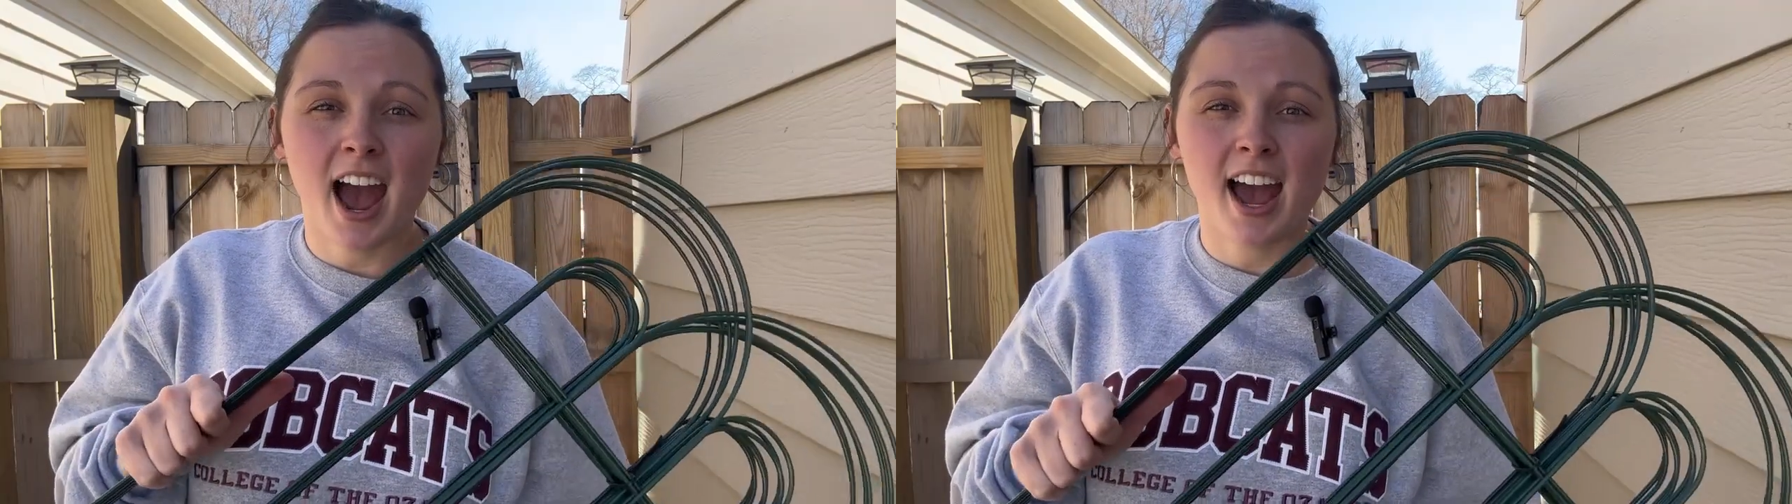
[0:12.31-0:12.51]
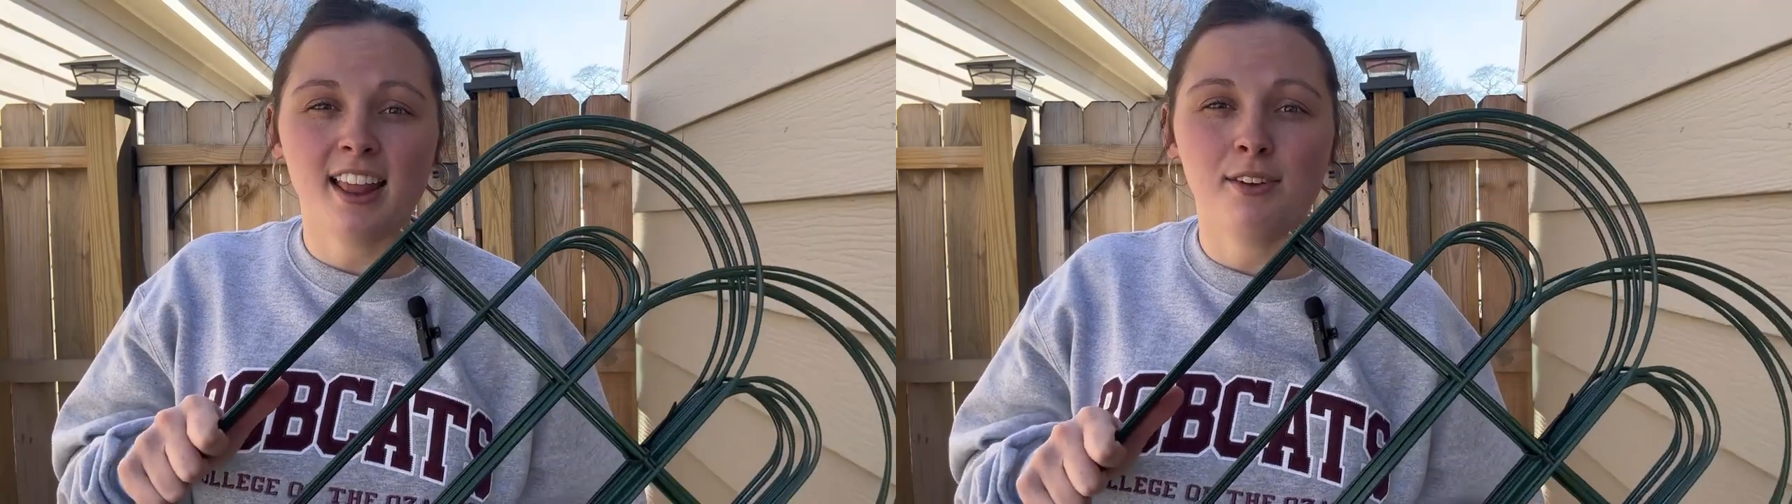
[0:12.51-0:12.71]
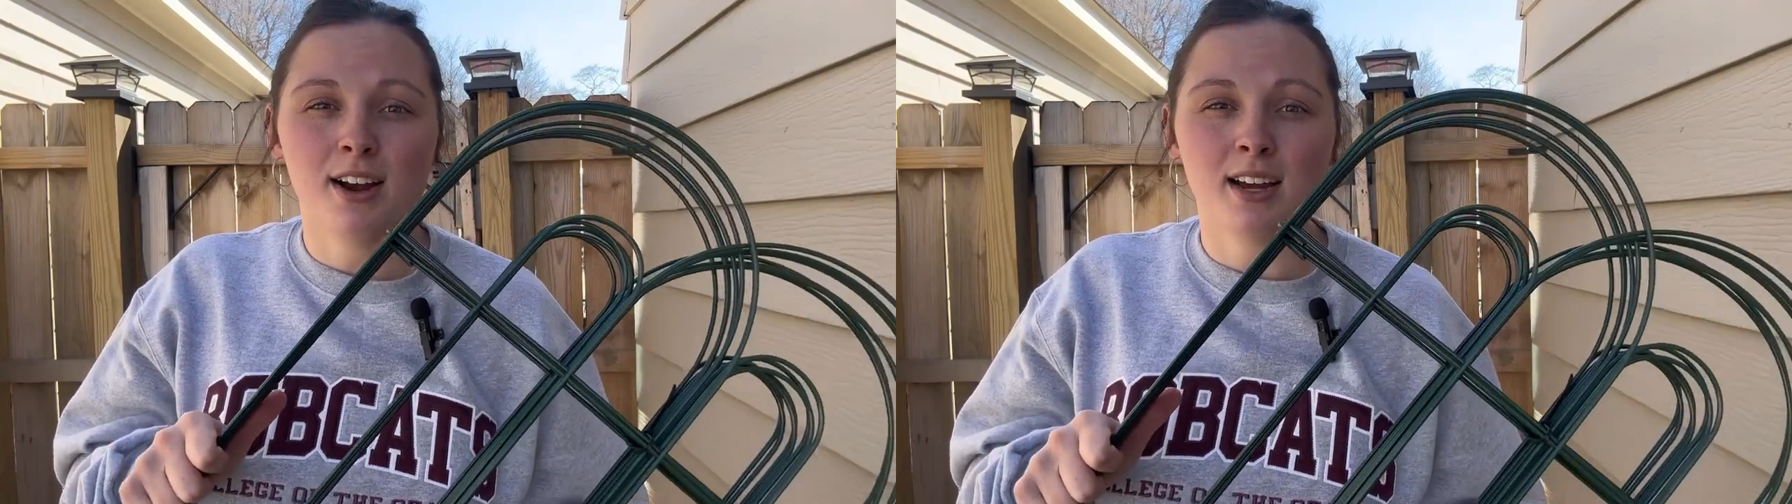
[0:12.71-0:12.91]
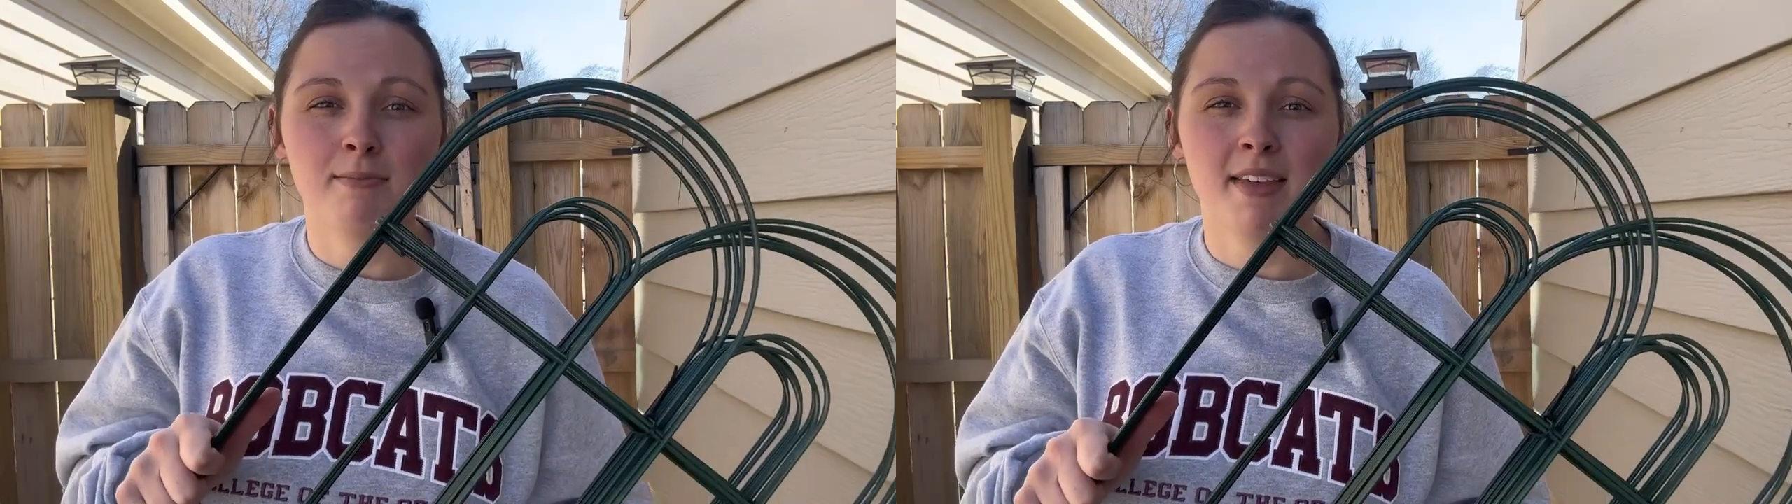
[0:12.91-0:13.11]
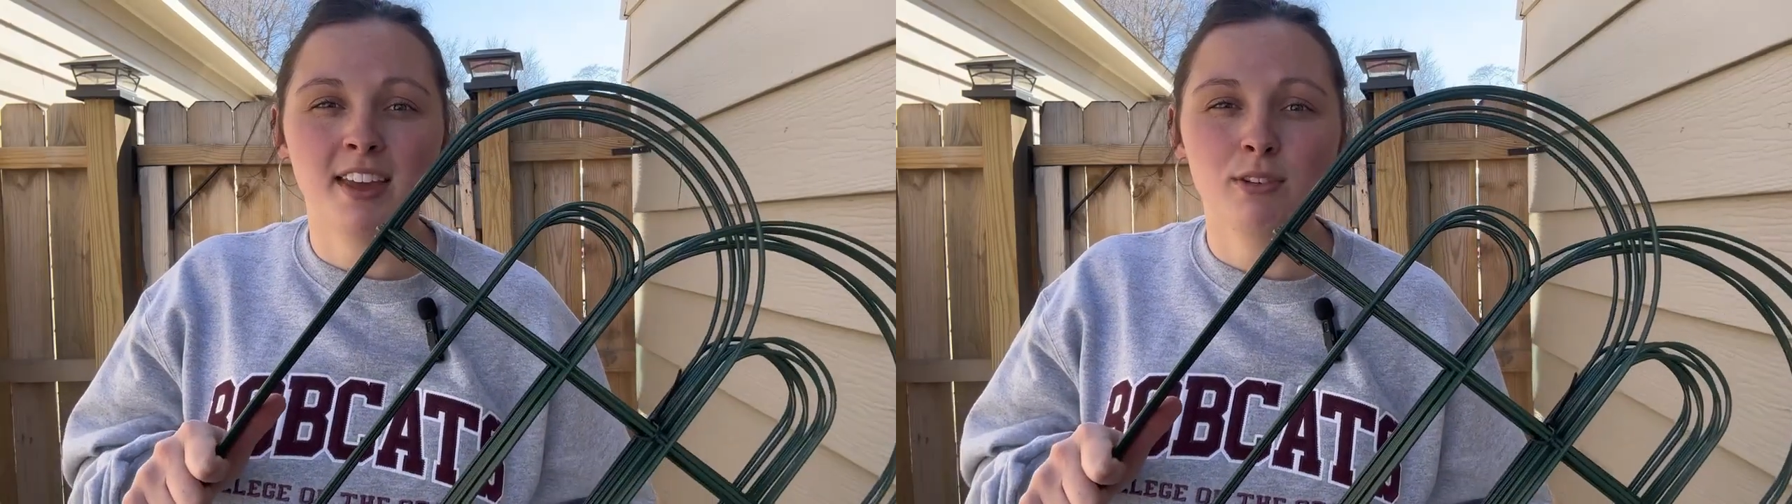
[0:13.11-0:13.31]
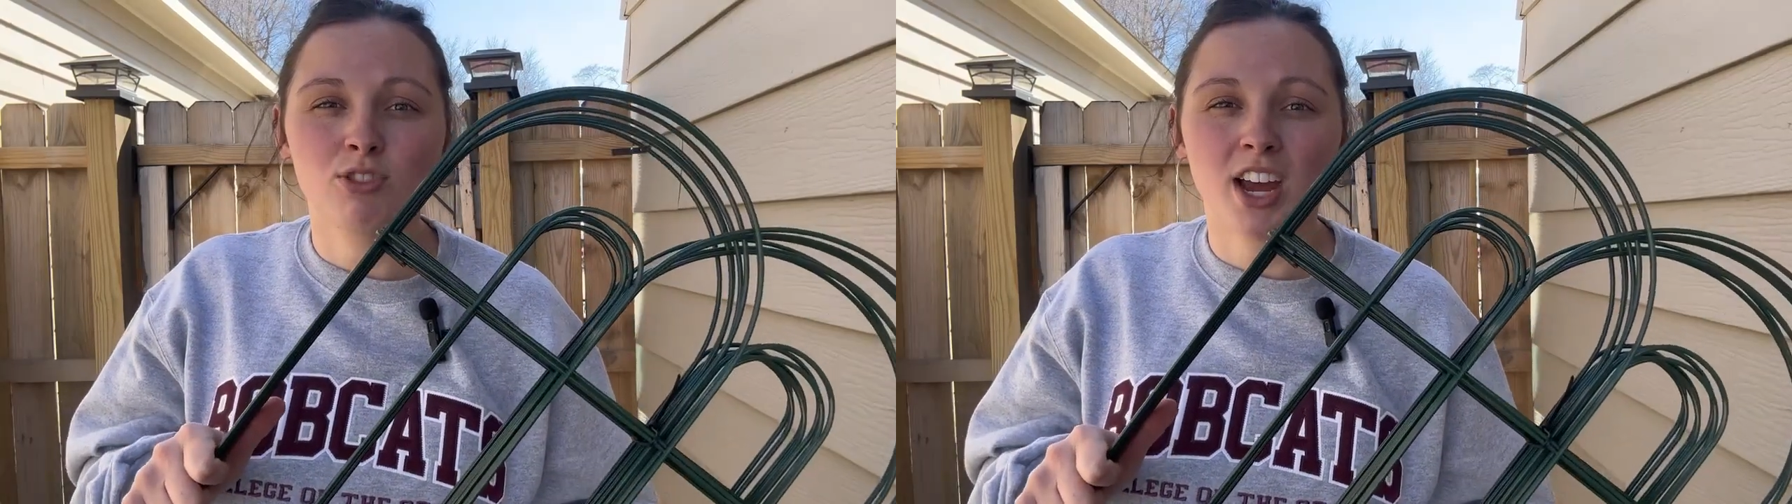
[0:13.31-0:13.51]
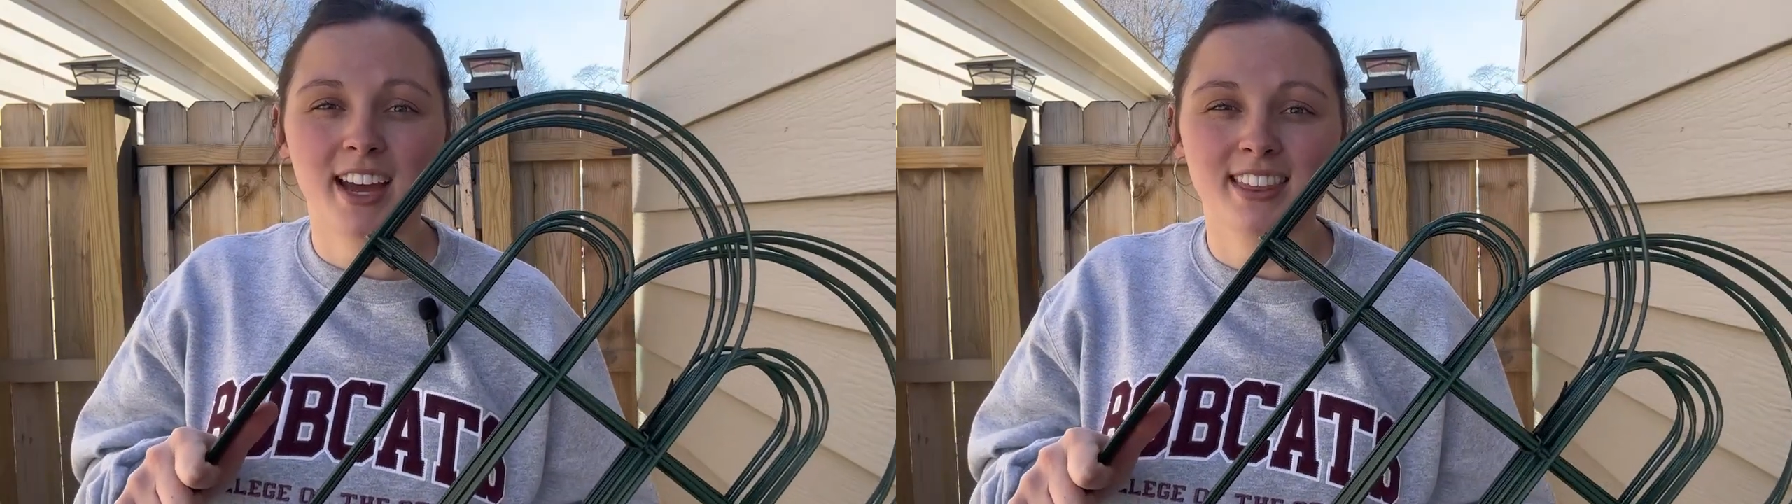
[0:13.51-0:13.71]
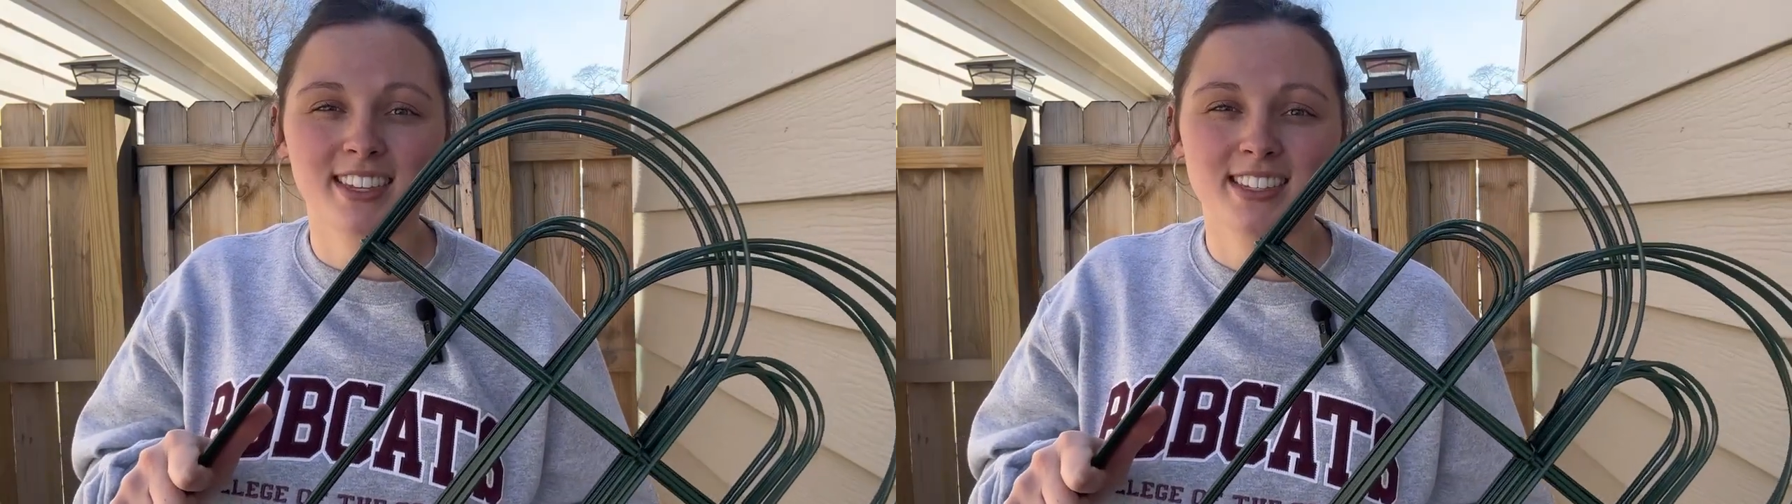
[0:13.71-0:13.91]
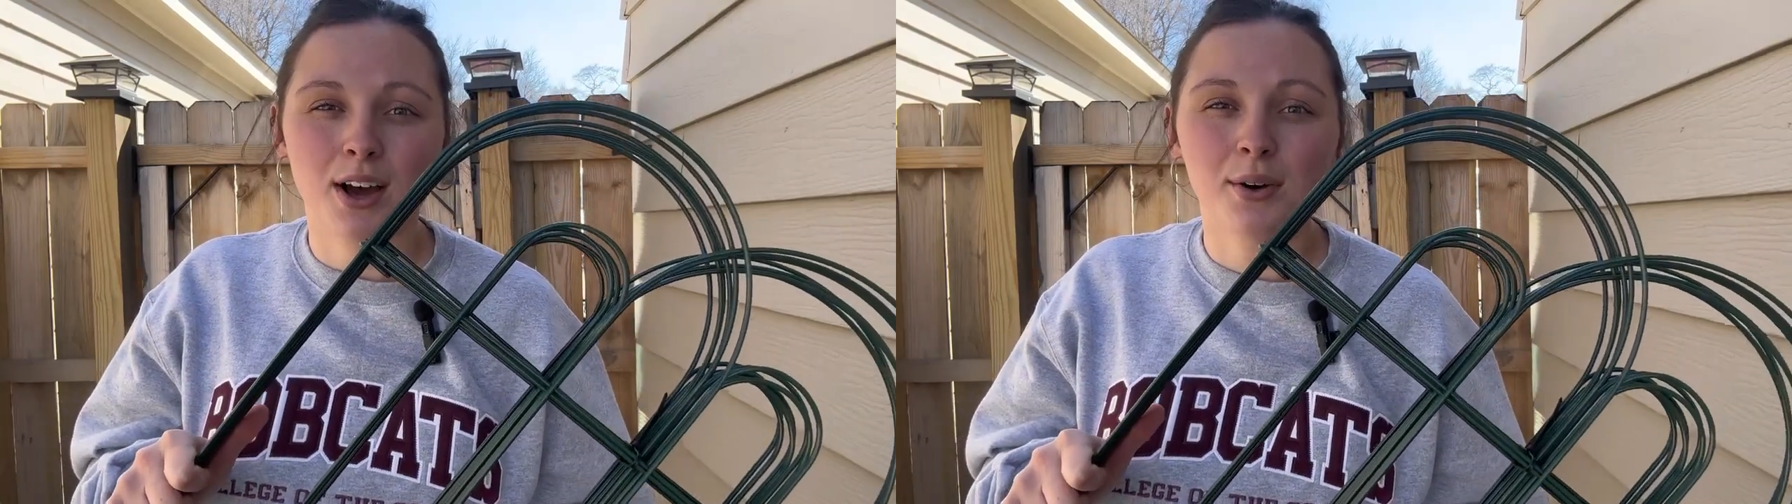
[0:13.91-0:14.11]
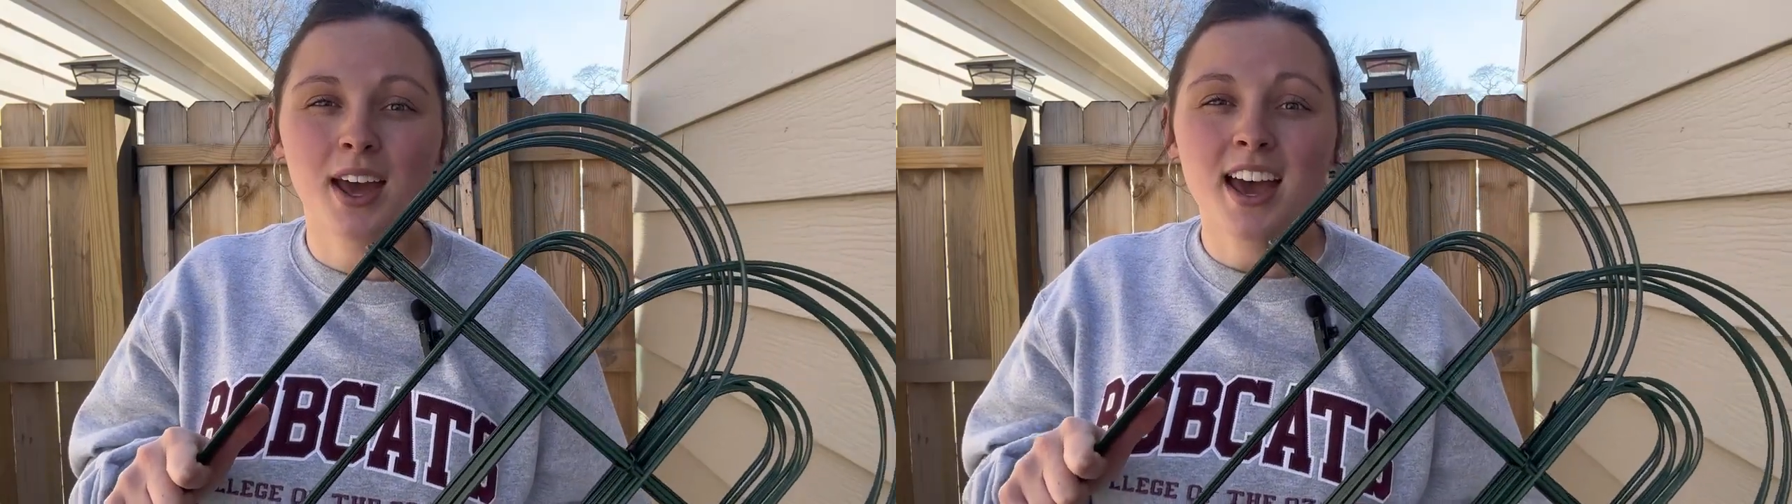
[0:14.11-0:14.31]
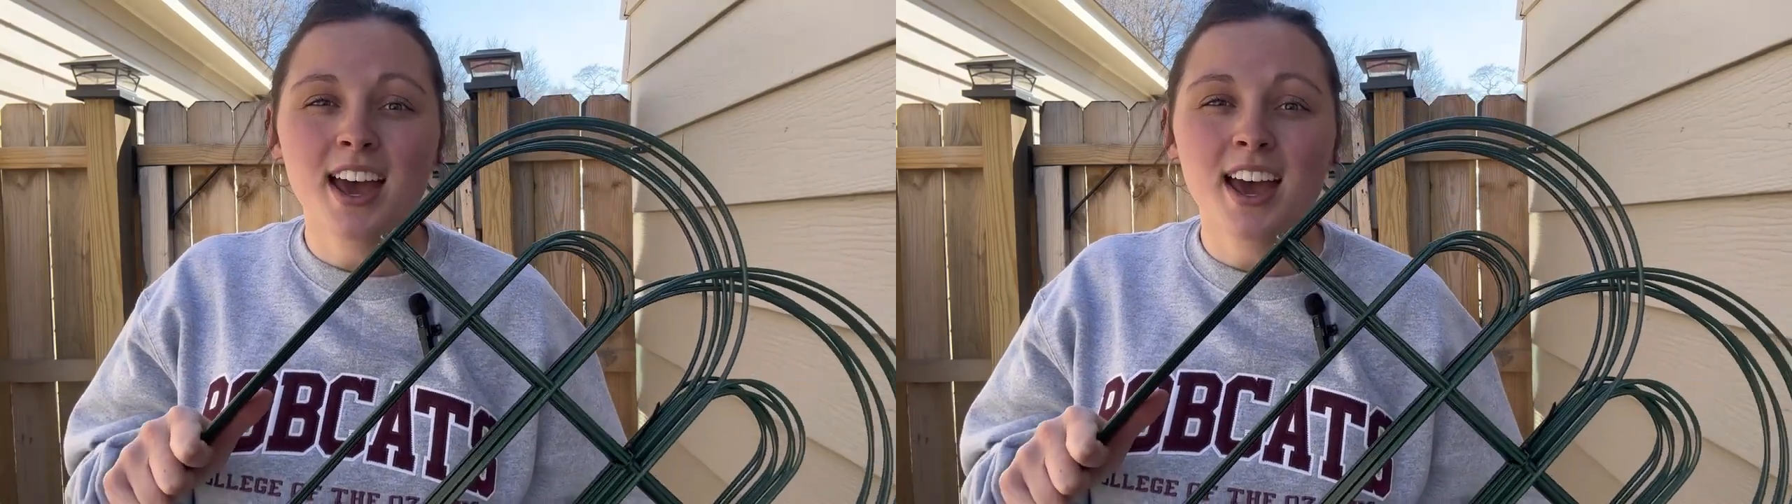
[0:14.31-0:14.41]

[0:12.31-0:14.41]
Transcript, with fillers: I highly recommend that you check these out.